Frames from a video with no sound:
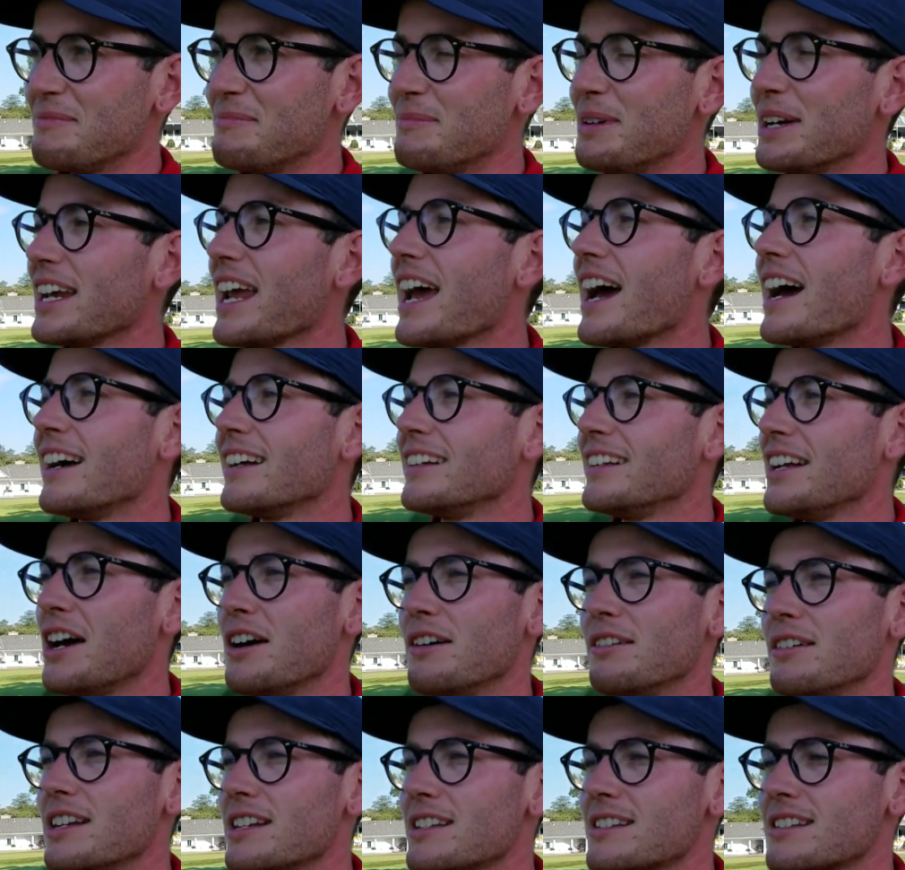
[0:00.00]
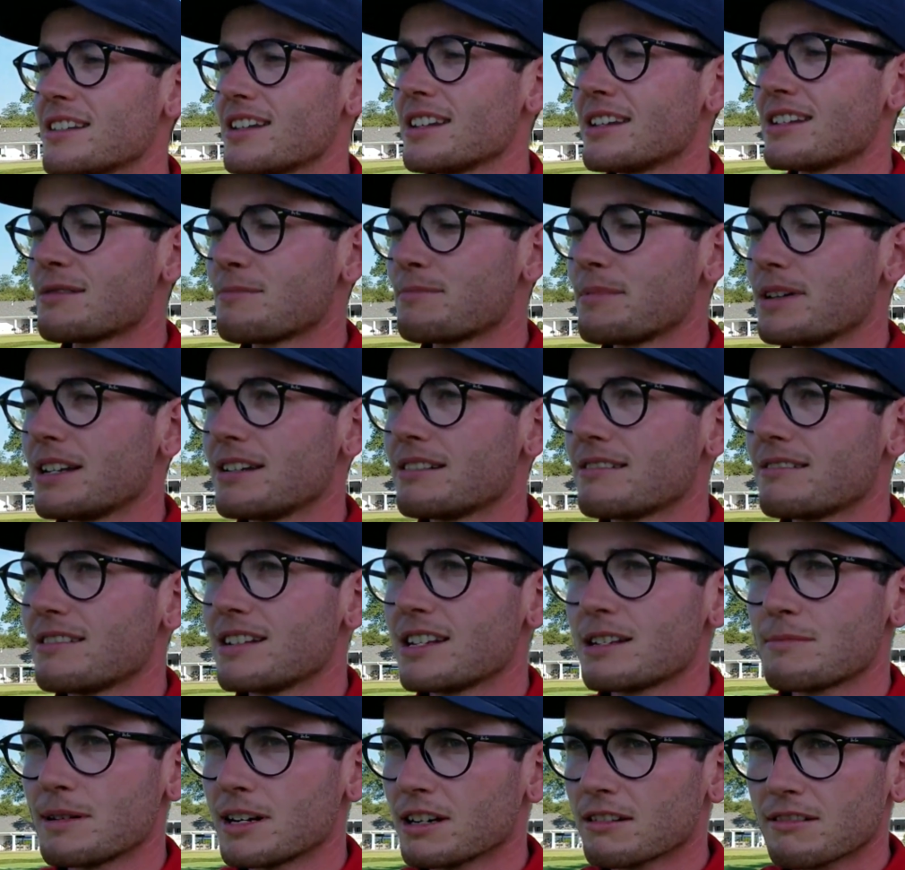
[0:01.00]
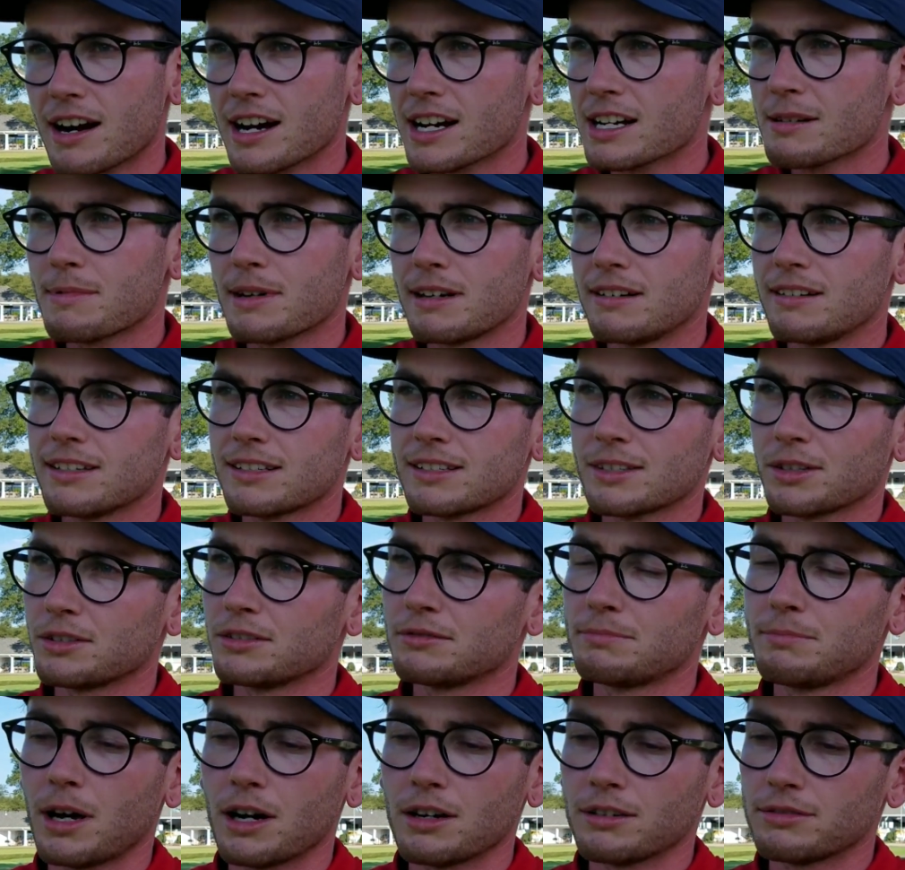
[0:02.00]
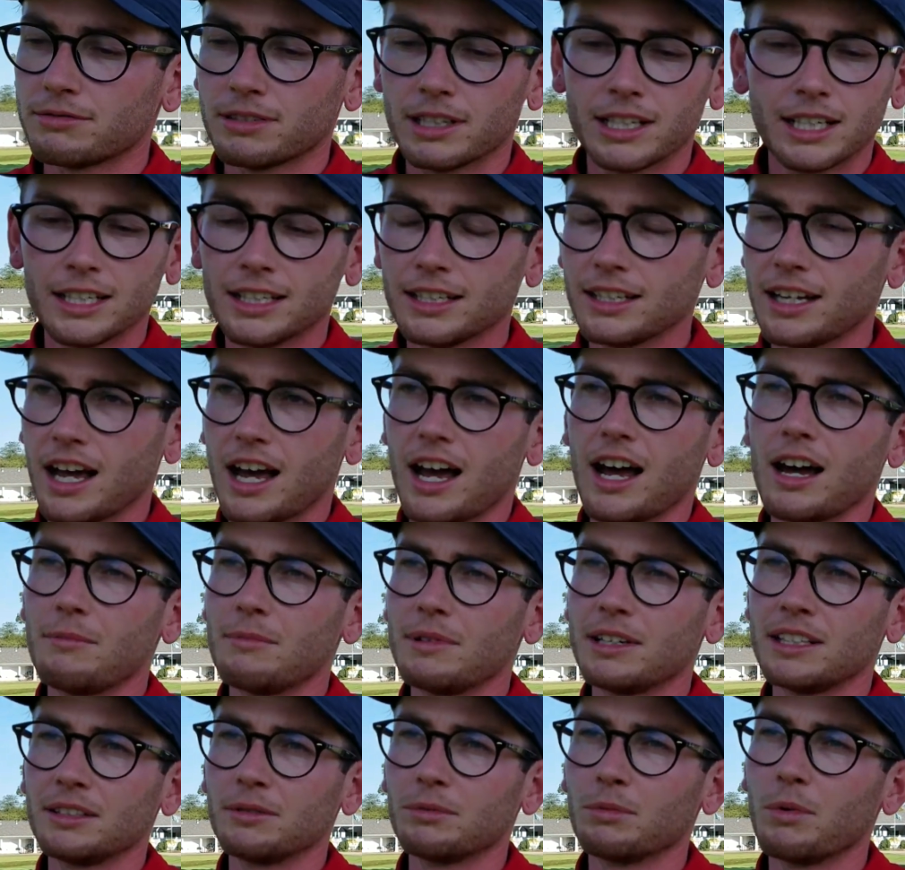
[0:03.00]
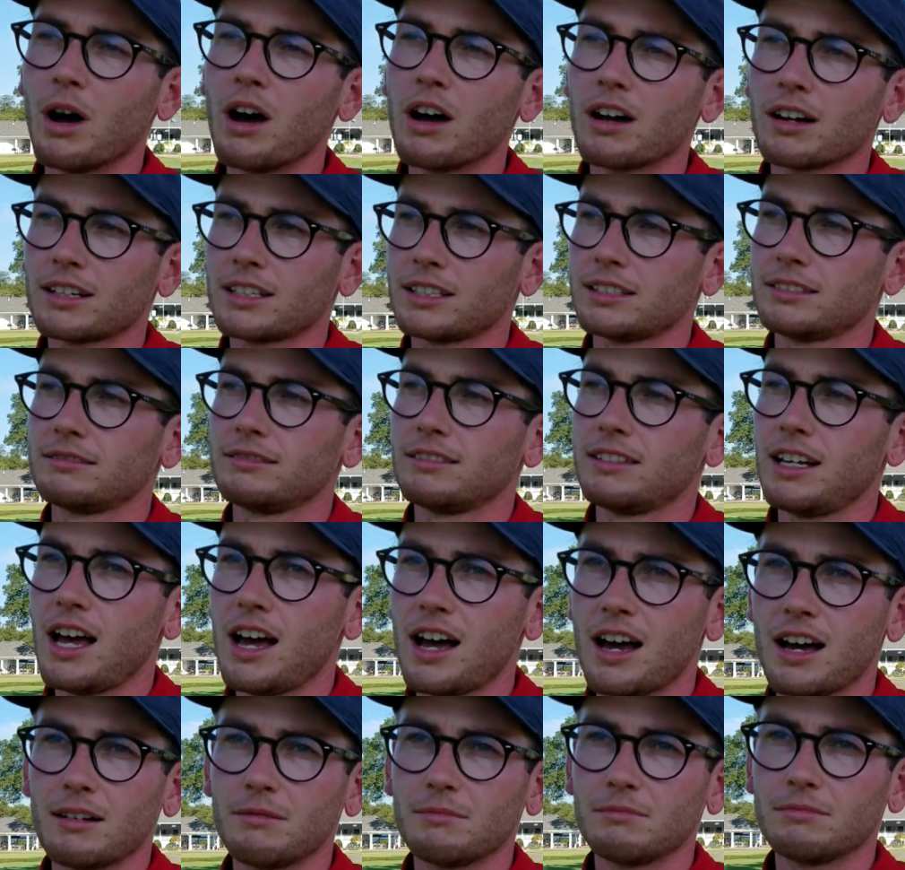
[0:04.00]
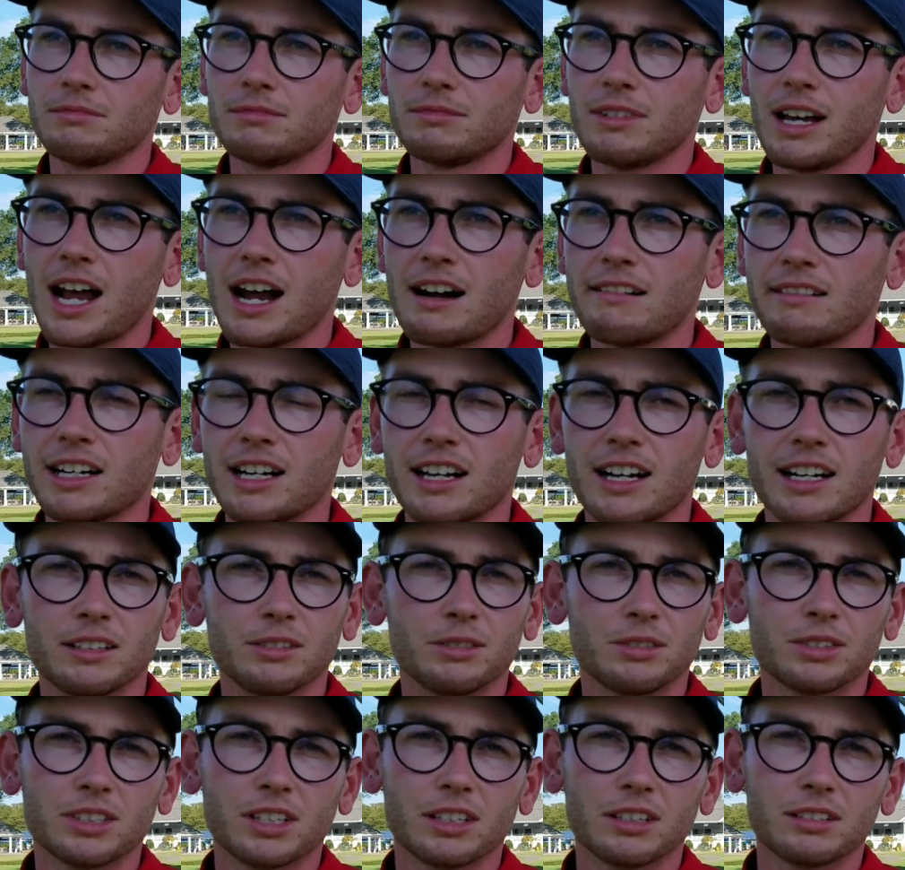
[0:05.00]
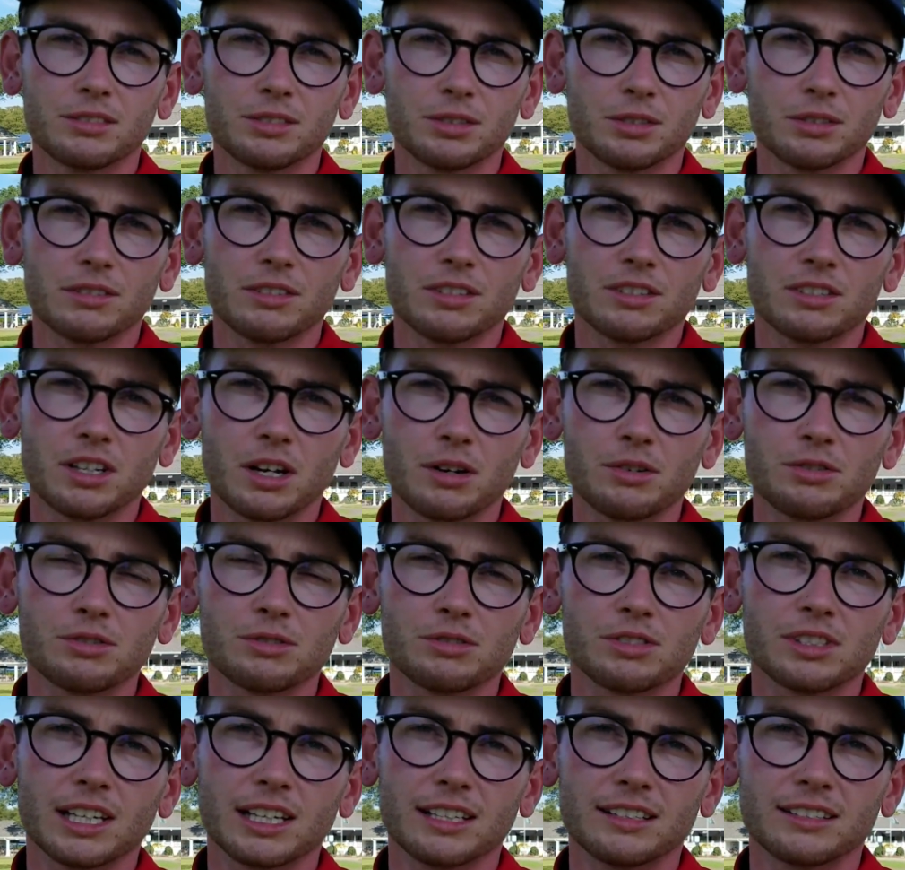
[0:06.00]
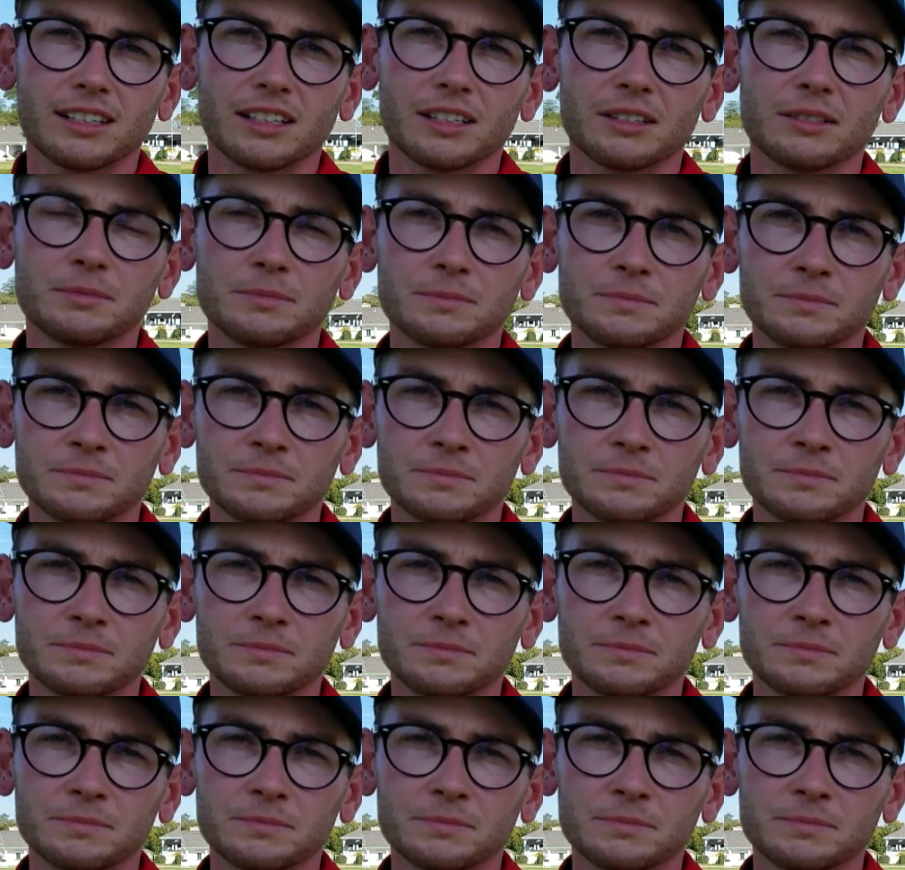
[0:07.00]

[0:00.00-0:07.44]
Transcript: But yeah, no, it's been a great experience, sort of both in the work area and also sort of the social scene too.